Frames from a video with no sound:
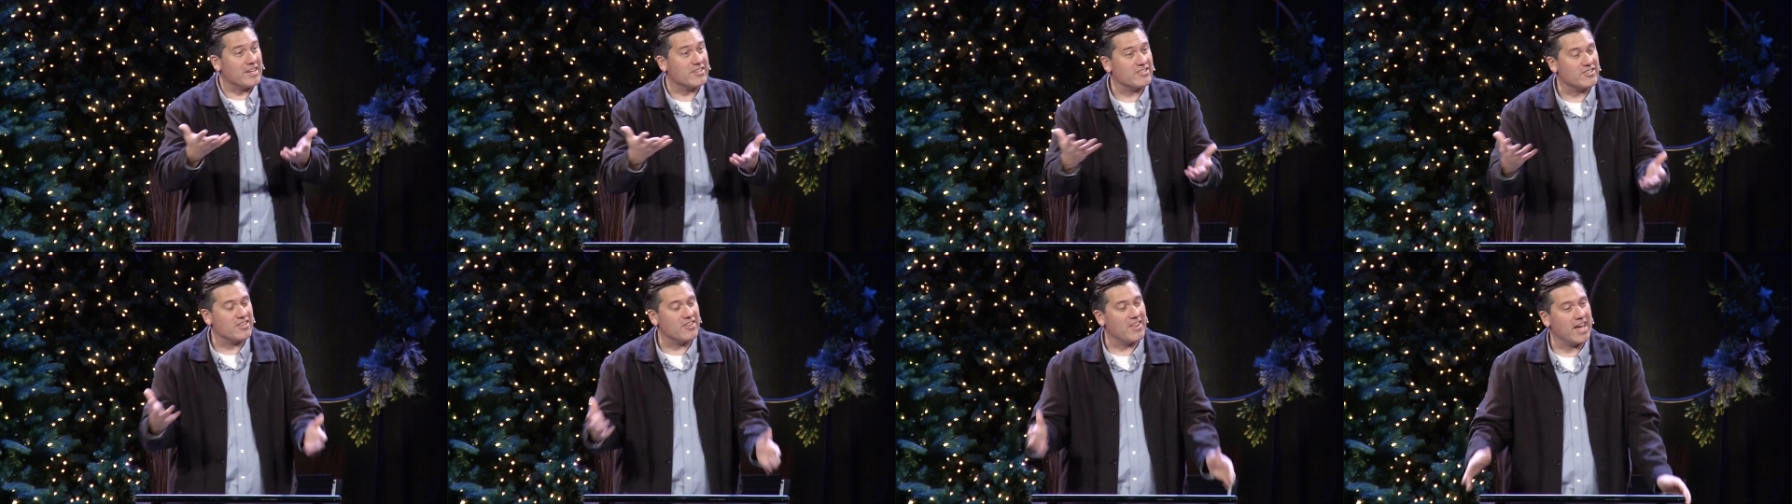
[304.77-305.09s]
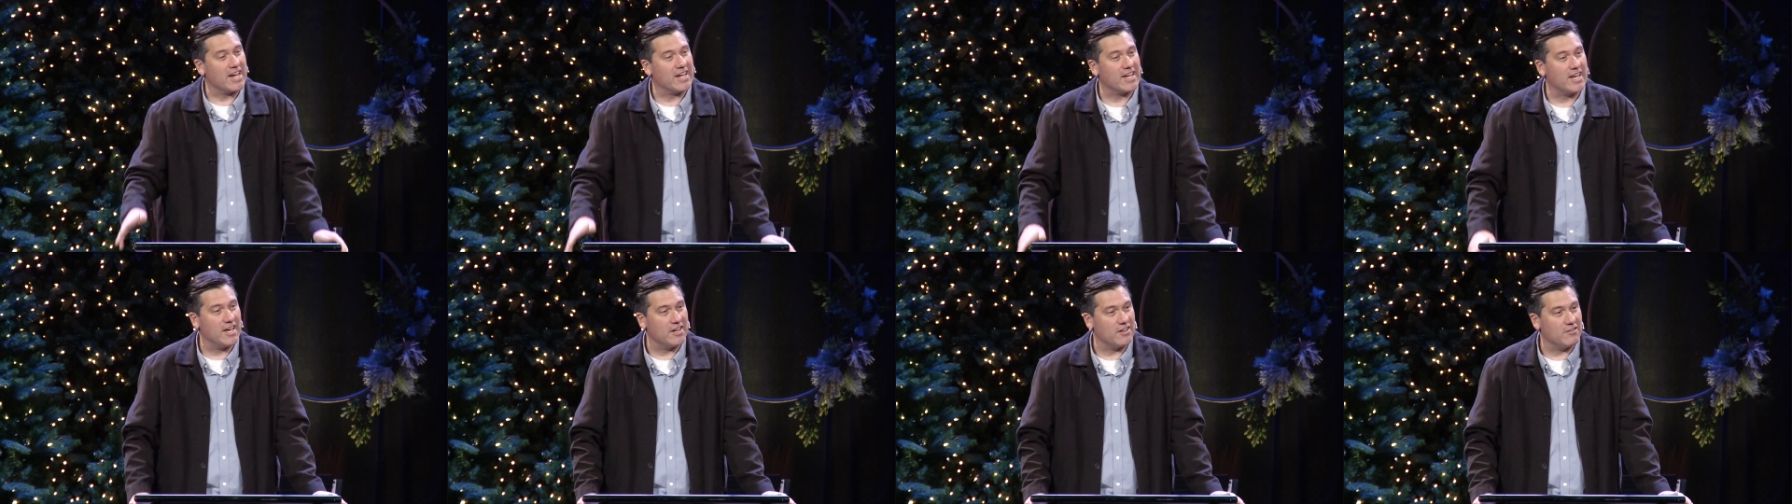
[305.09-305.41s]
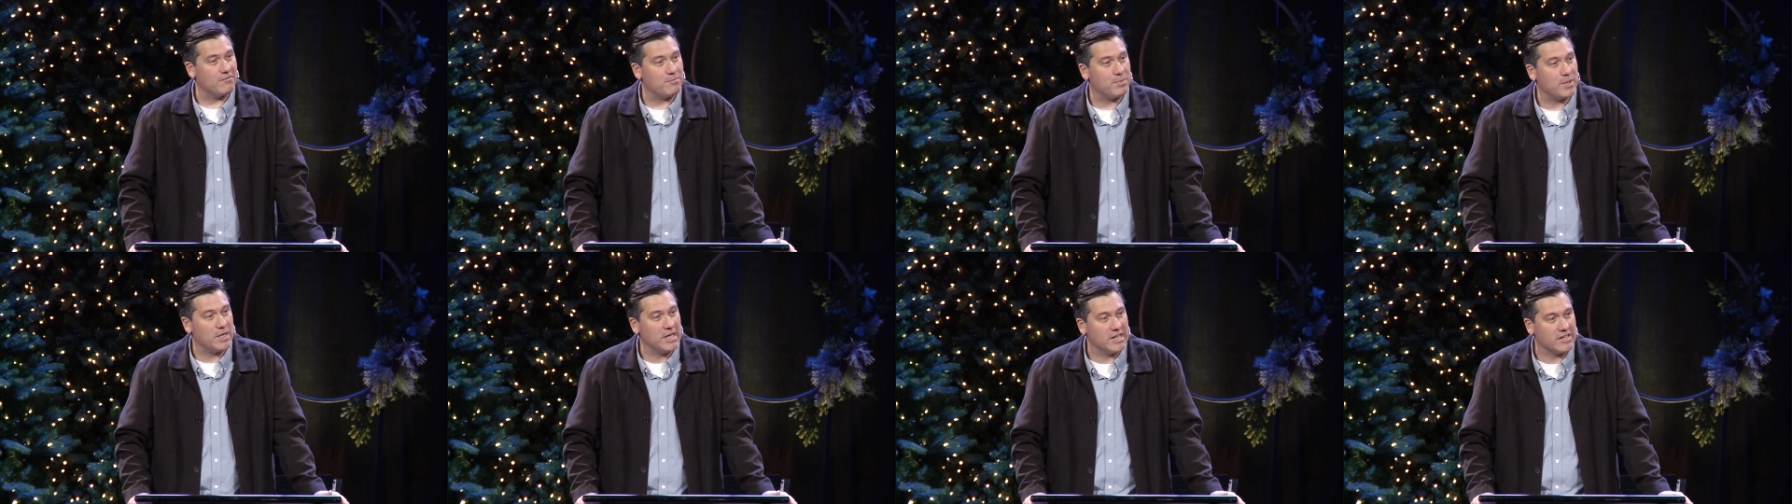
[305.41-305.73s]
us to that kind
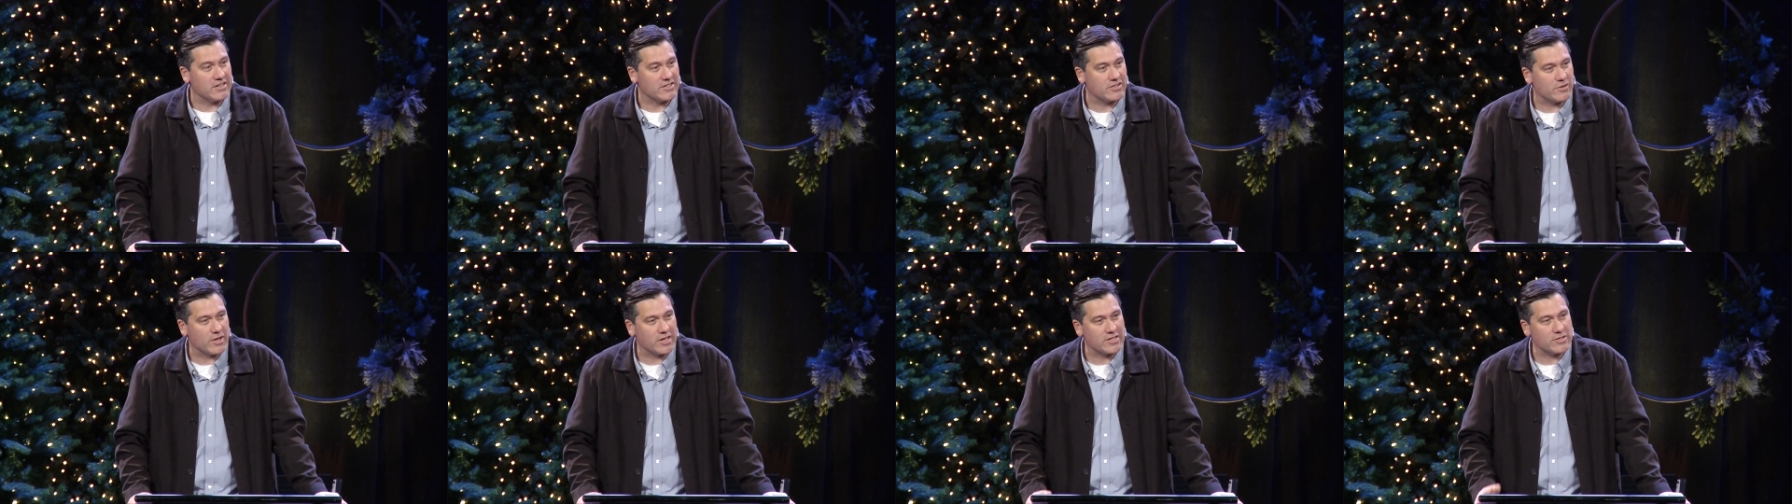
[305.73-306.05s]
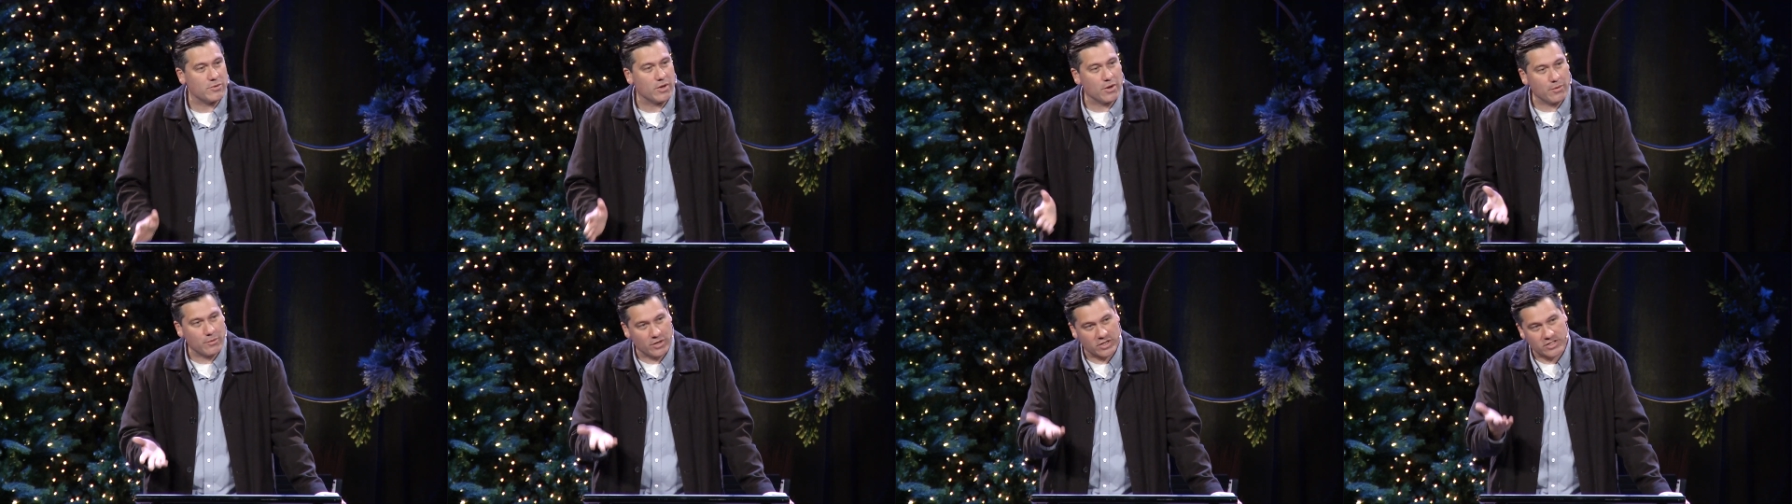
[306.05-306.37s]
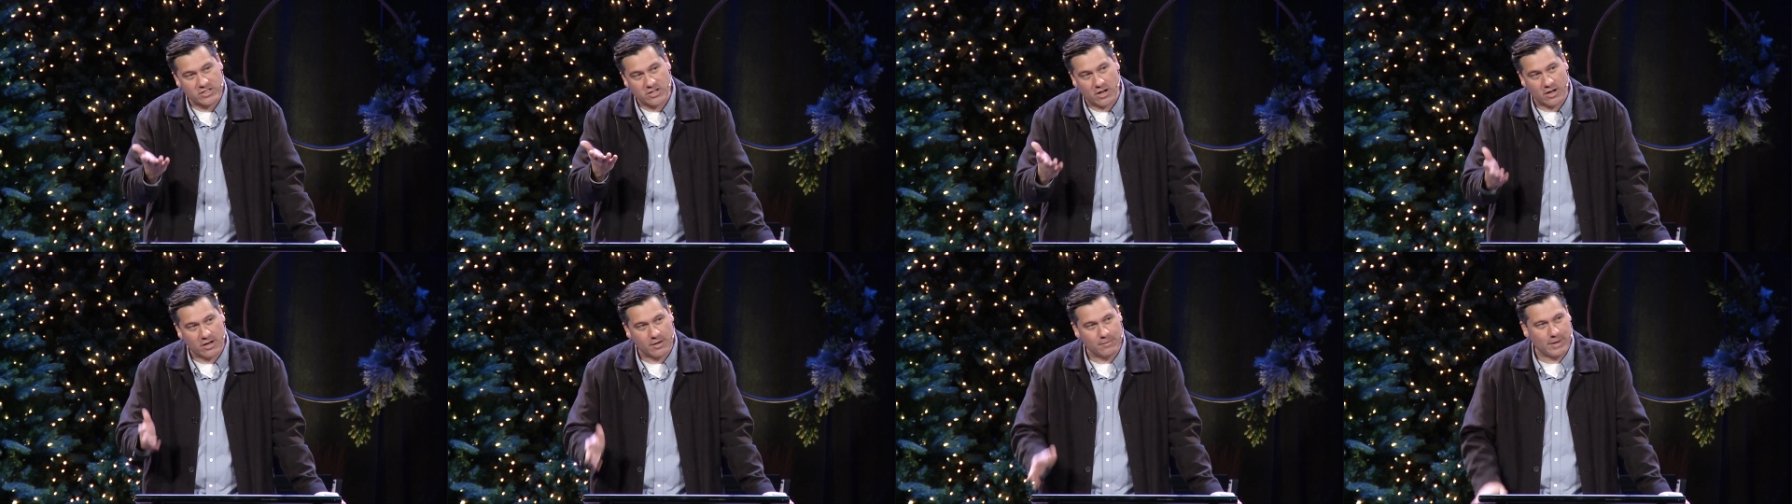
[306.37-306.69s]
of peace? So that's what I want
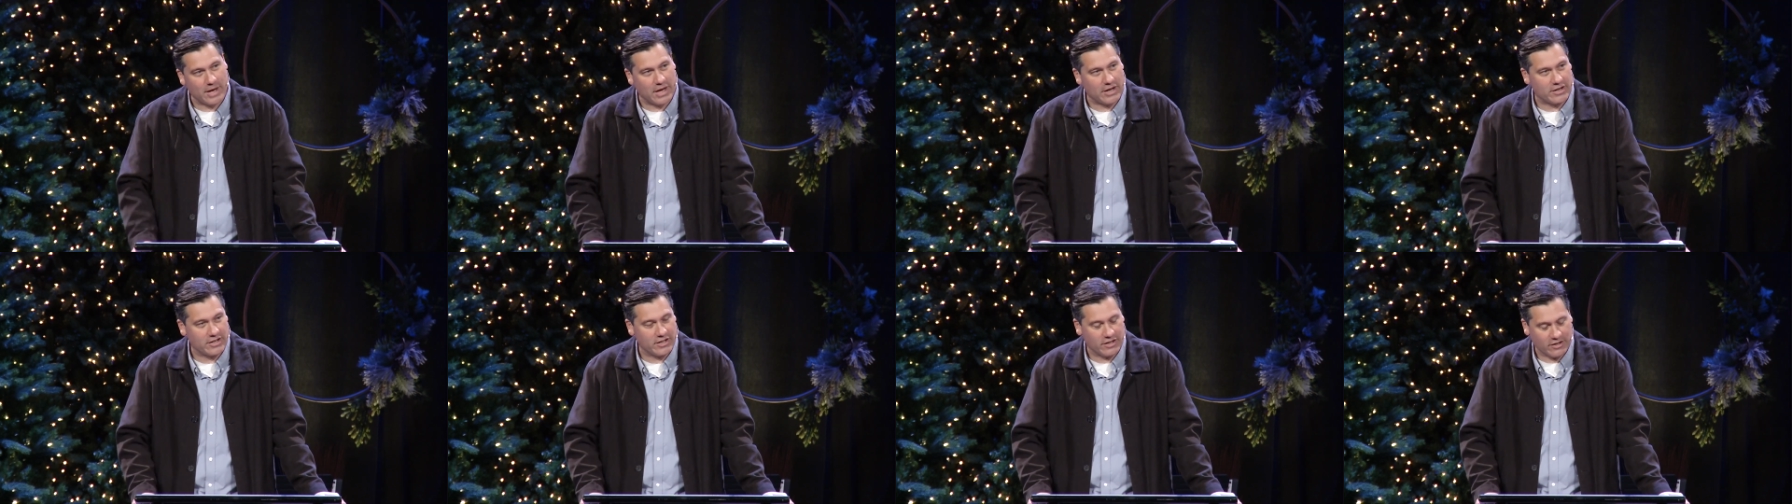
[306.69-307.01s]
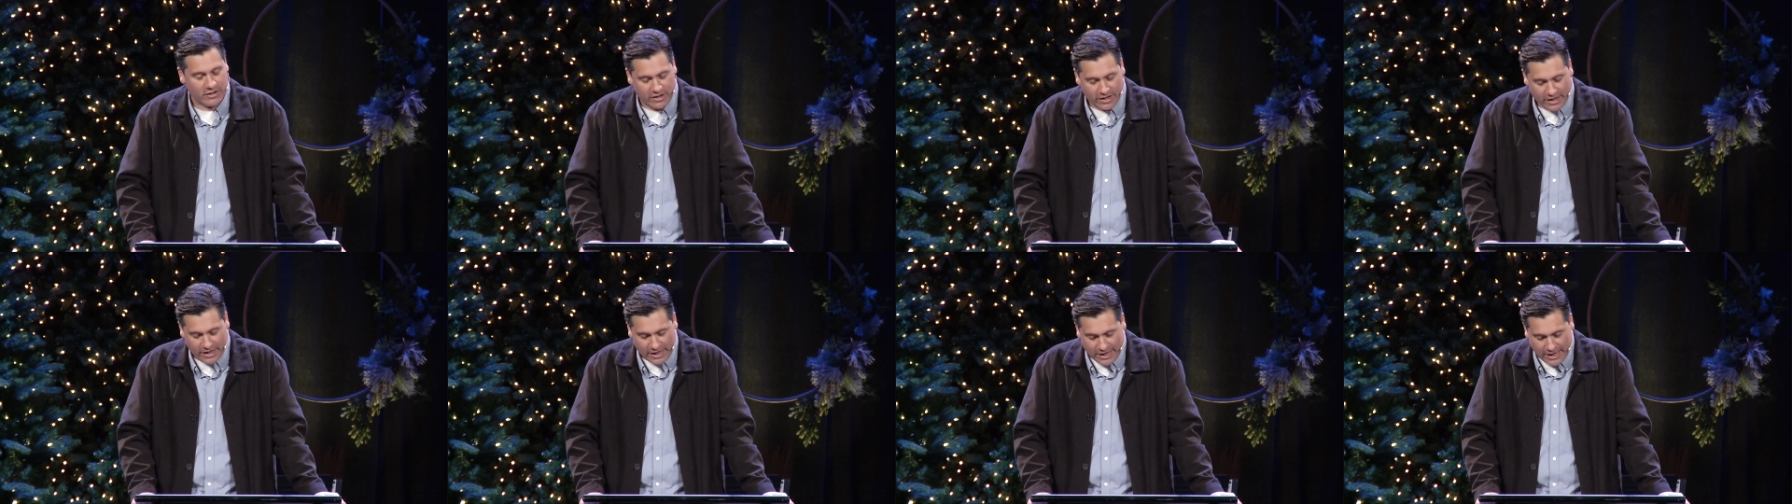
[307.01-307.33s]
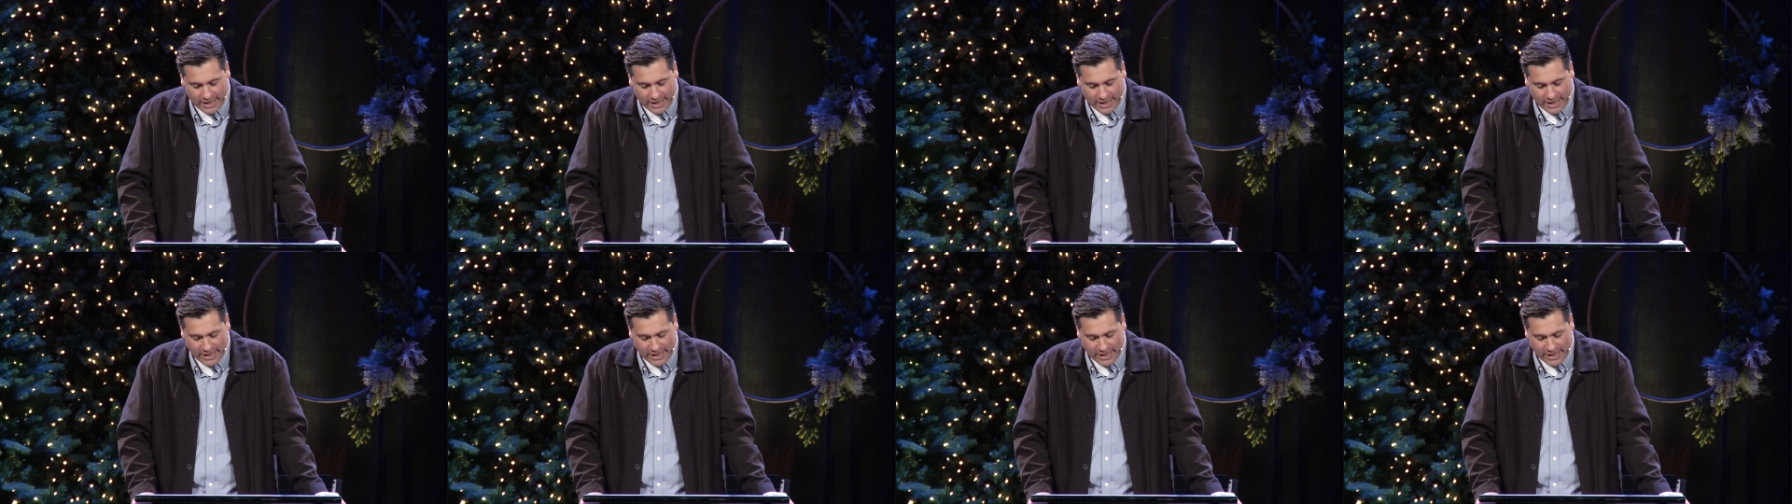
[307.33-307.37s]
to talk about here.